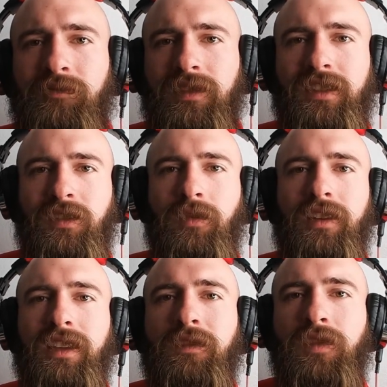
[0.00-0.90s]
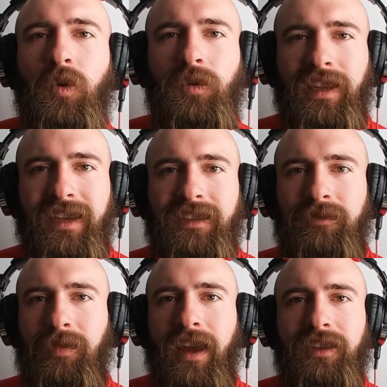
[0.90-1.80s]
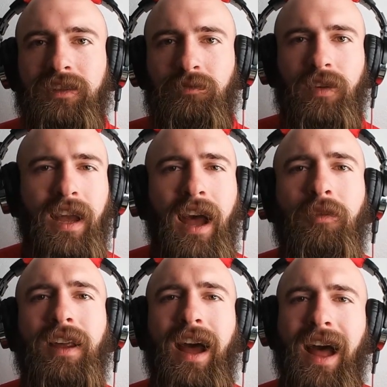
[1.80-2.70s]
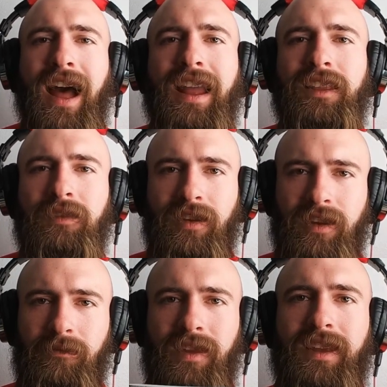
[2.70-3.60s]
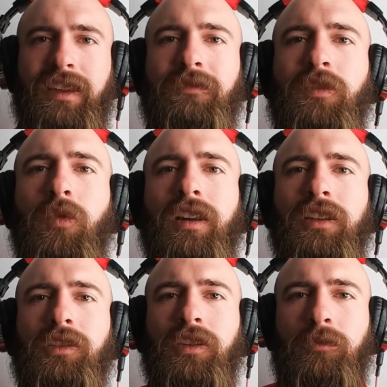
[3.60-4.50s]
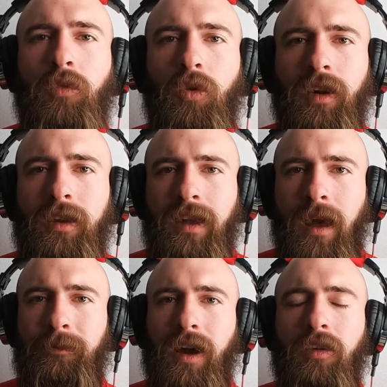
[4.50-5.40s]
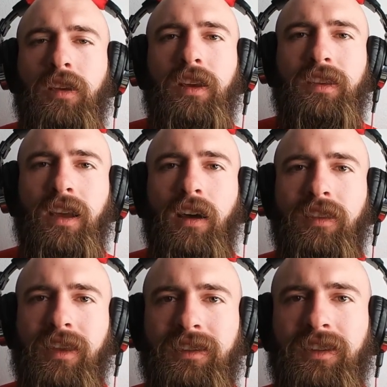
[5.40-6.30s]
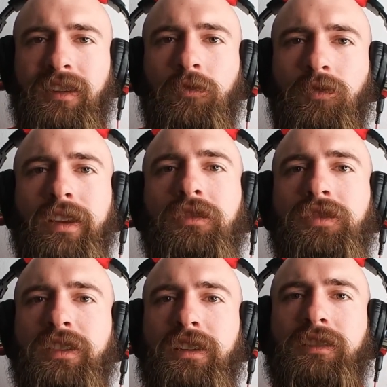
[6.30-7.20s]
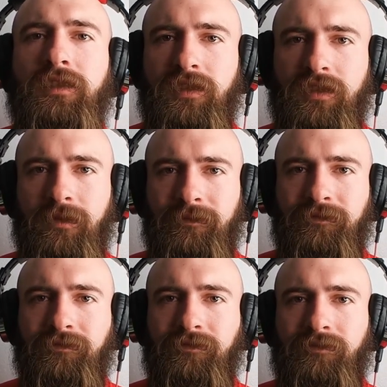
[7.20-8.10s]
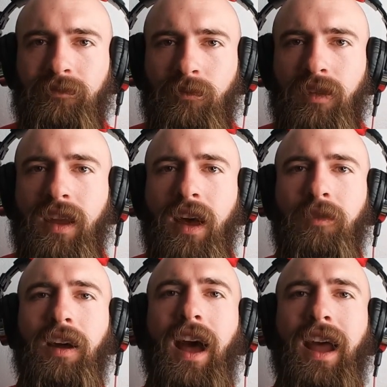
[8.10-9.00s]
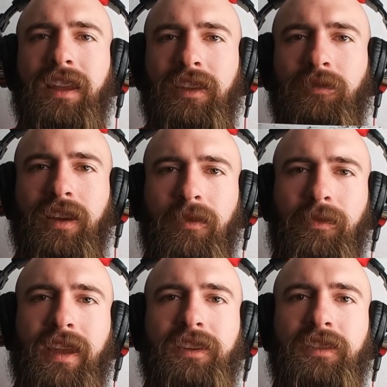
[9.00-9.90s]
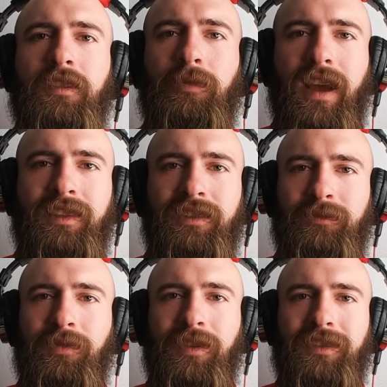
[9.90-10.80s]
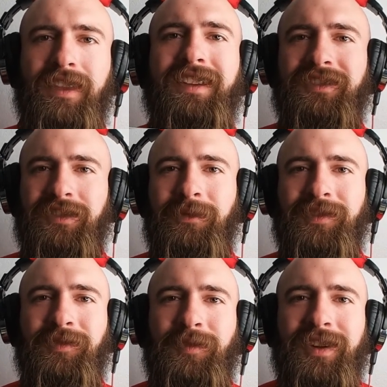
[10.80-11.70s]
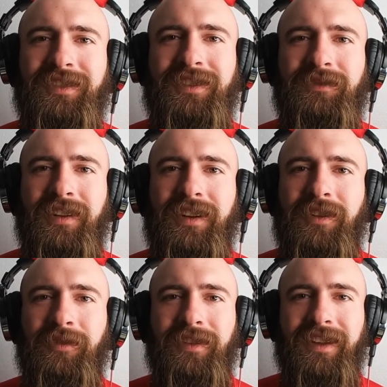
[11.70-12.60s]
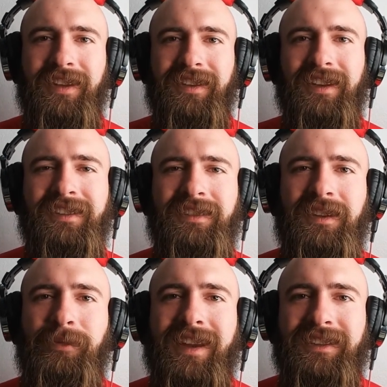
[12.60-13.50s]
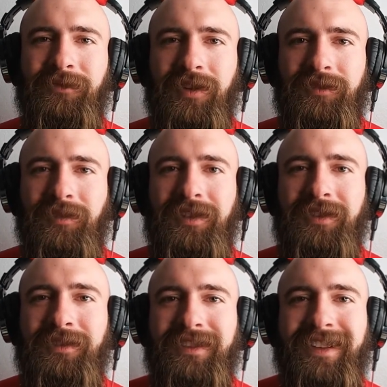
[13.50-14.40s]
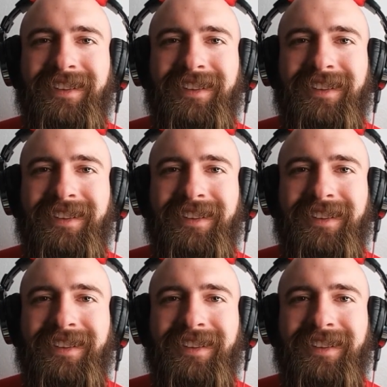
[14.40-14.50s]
that's going to give you a link to buy this book. I would highly recommend, if you want to learn more about the authentic and real Jesus, highly recommend you buy this book. Thank you so much for watching this video, and let's get back to what we're doing.